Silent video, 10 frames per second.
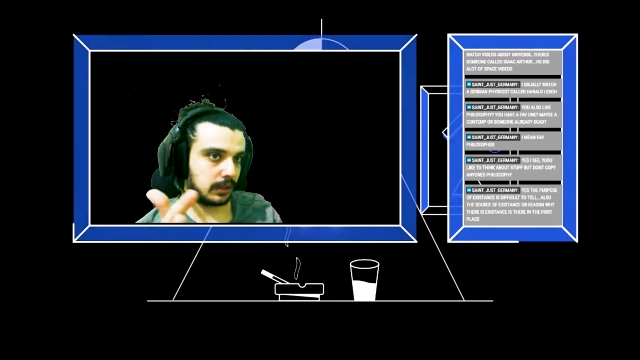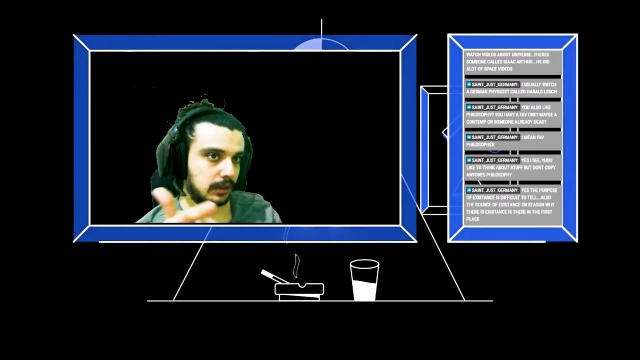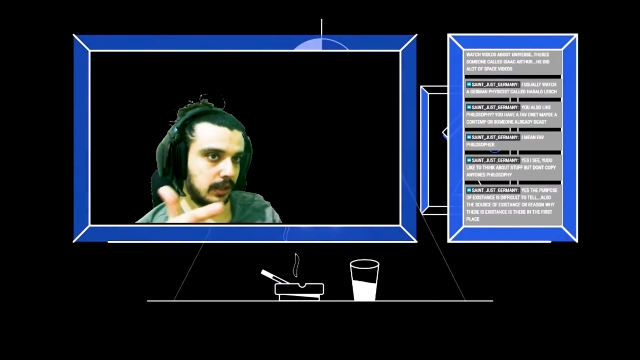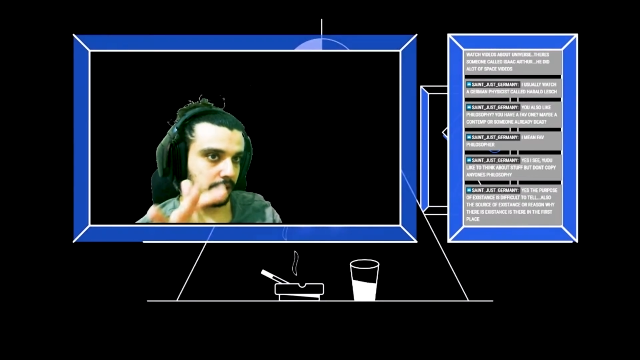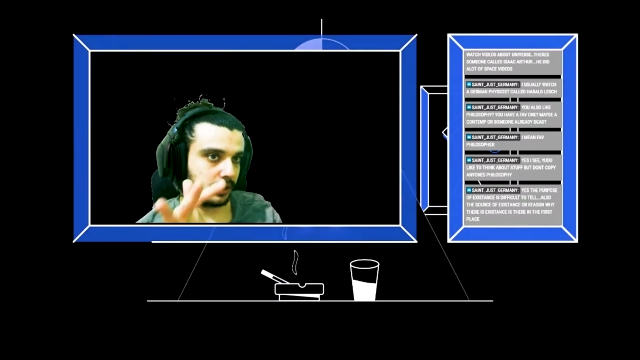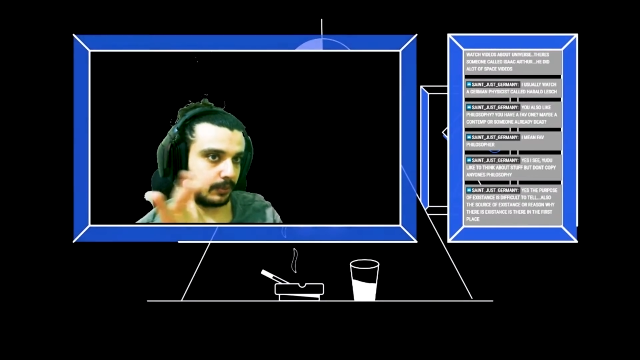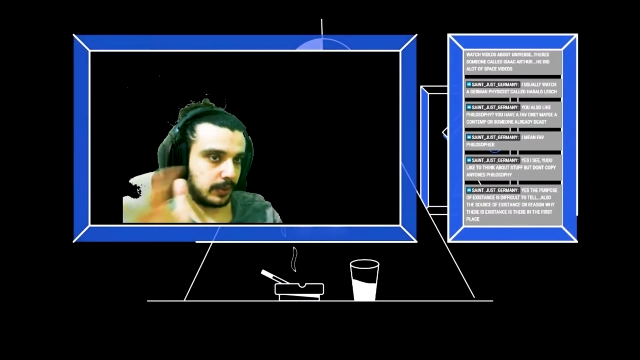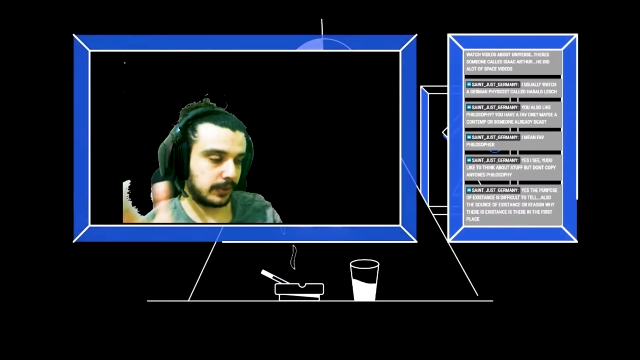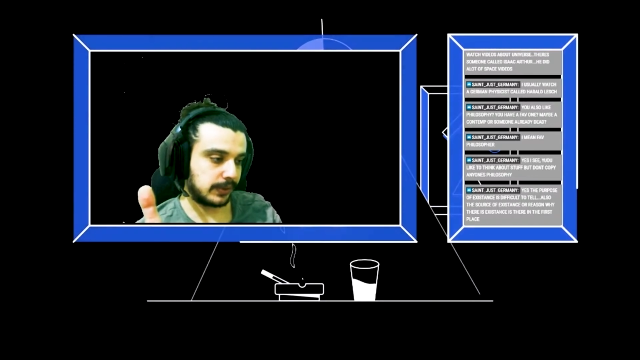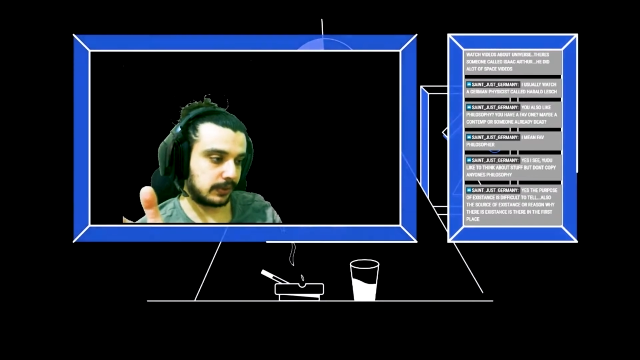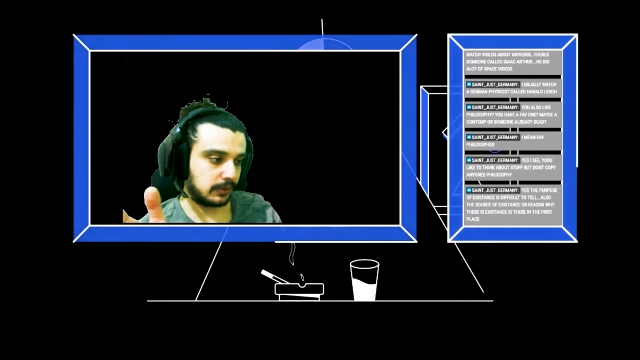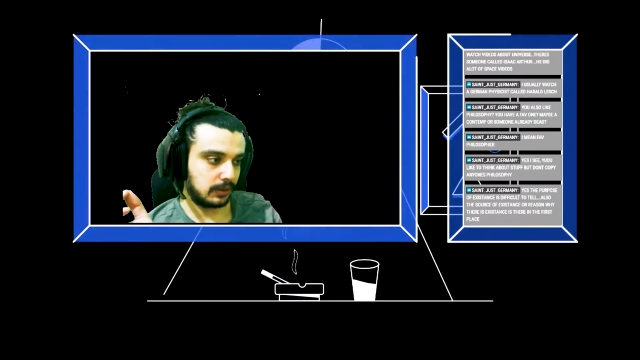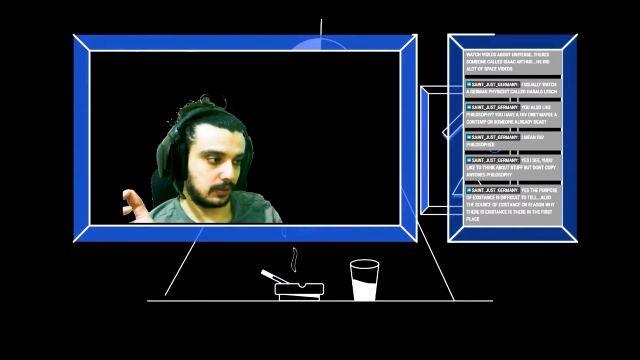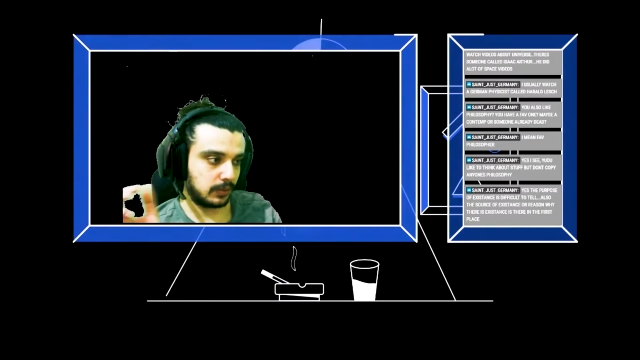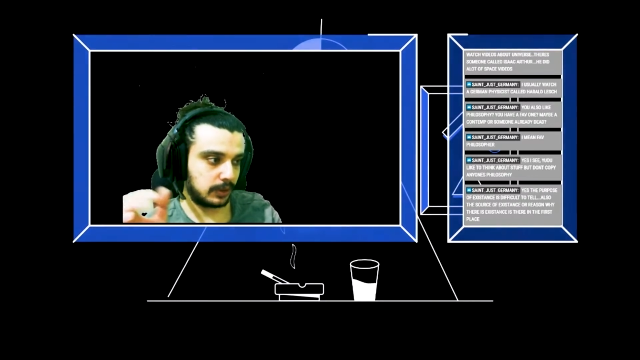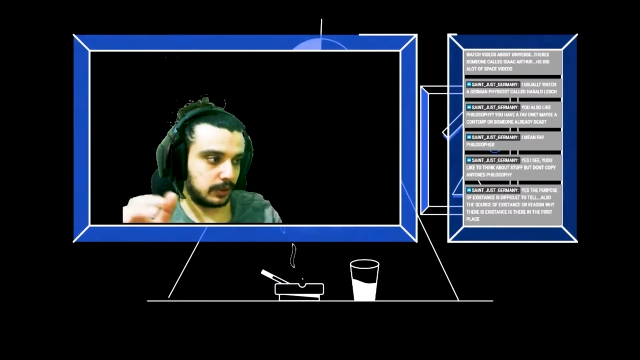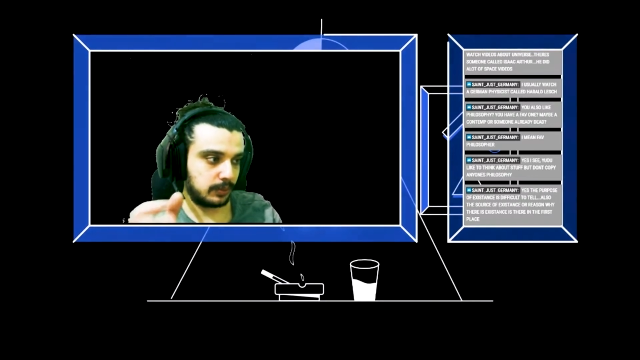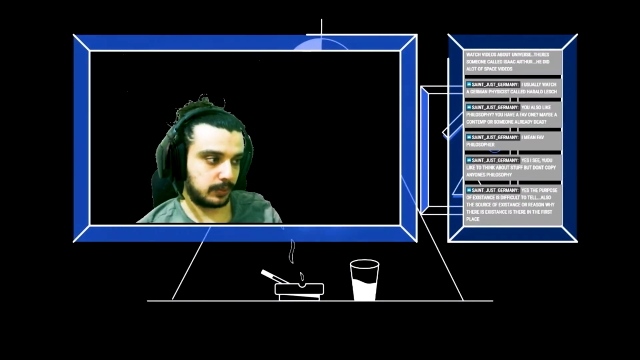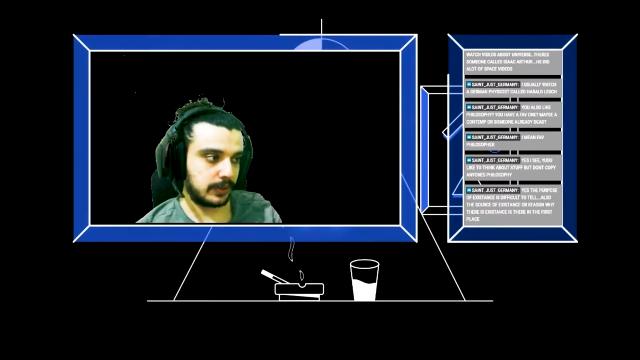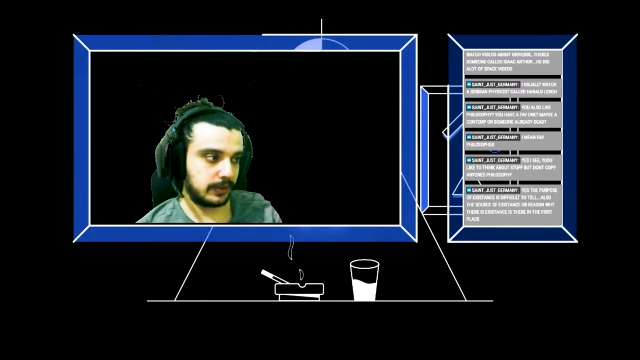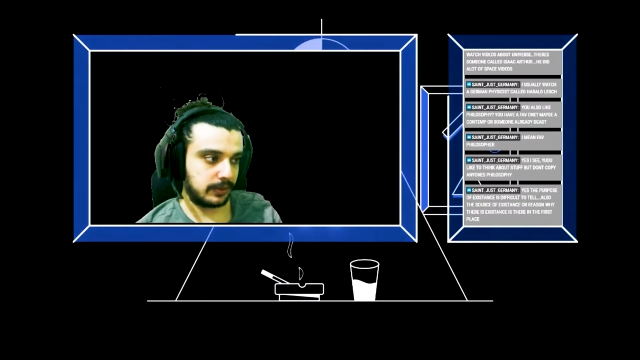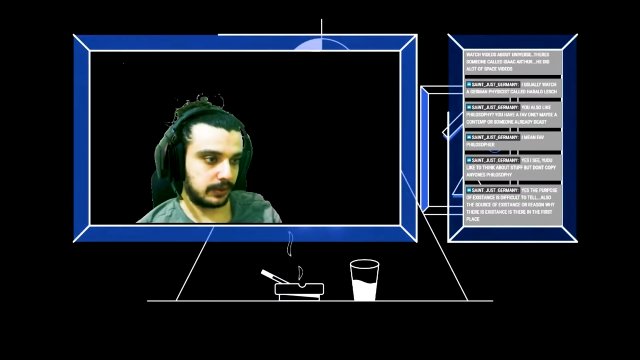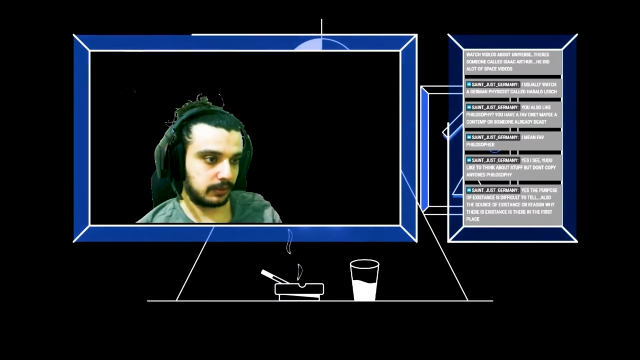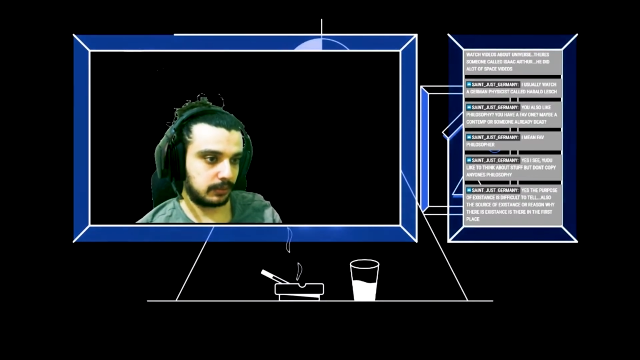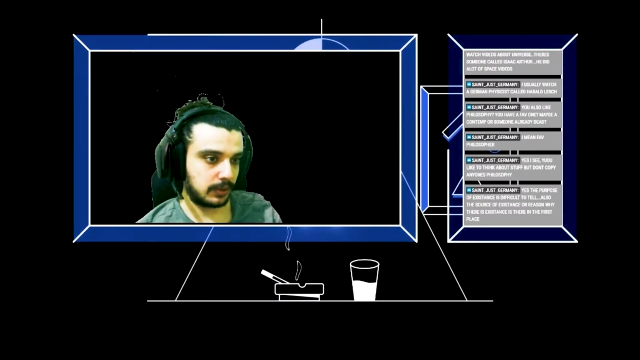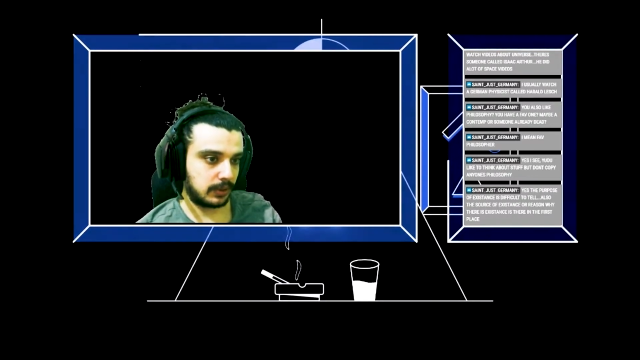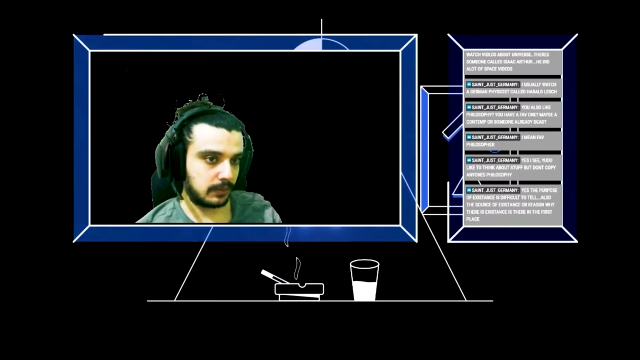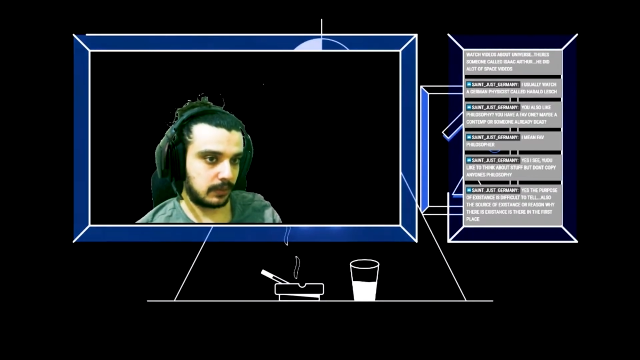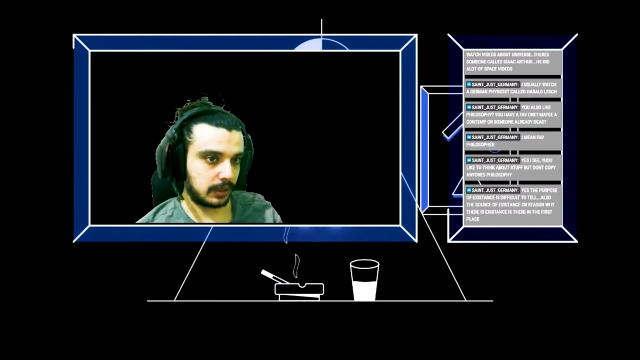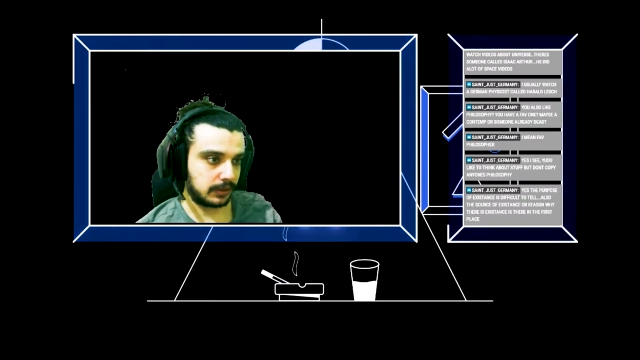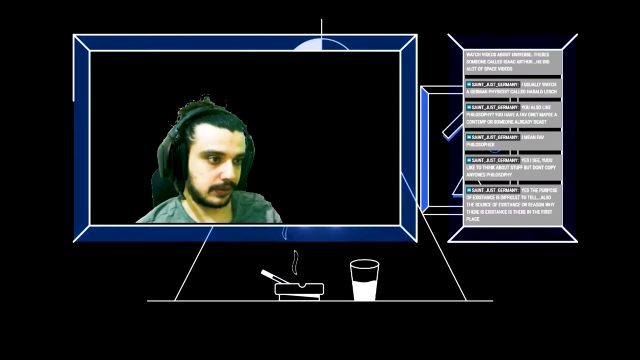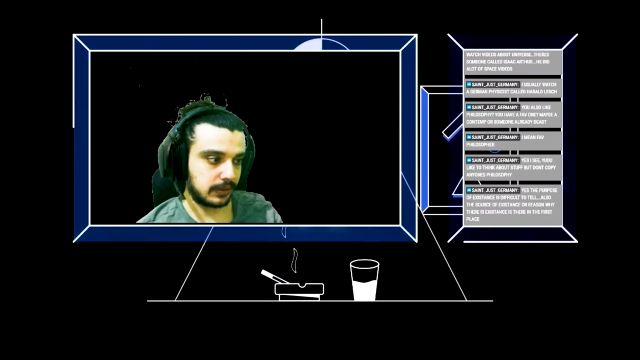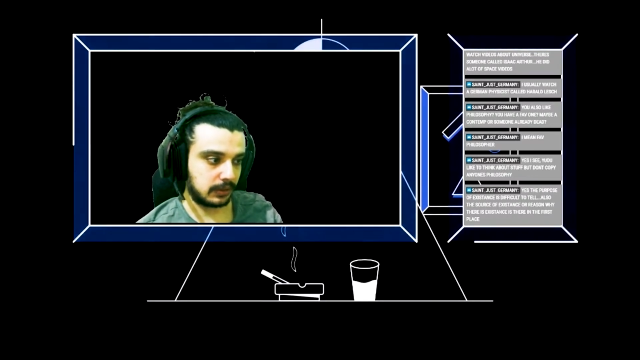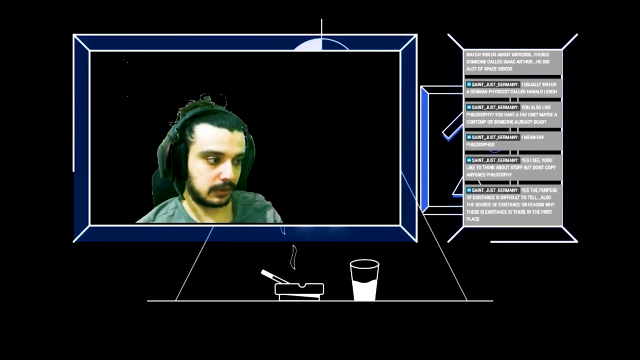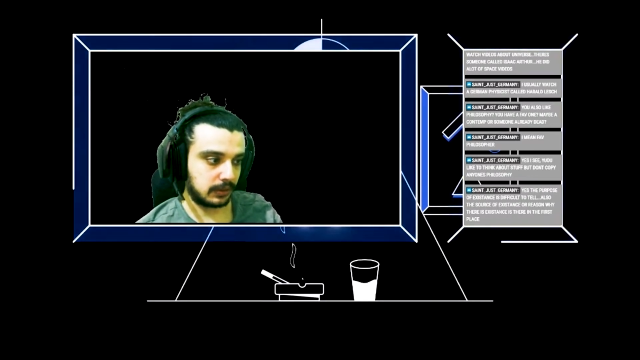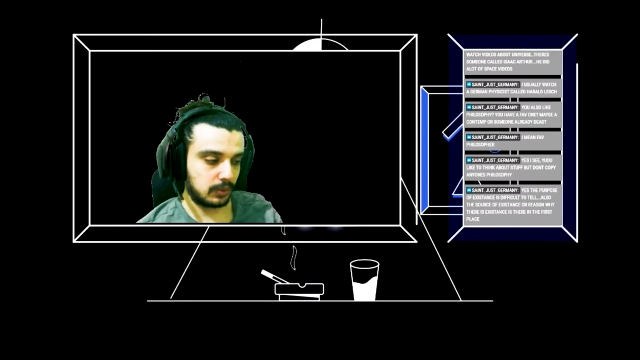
and a person? Why do you breathe, but a rock doesn't?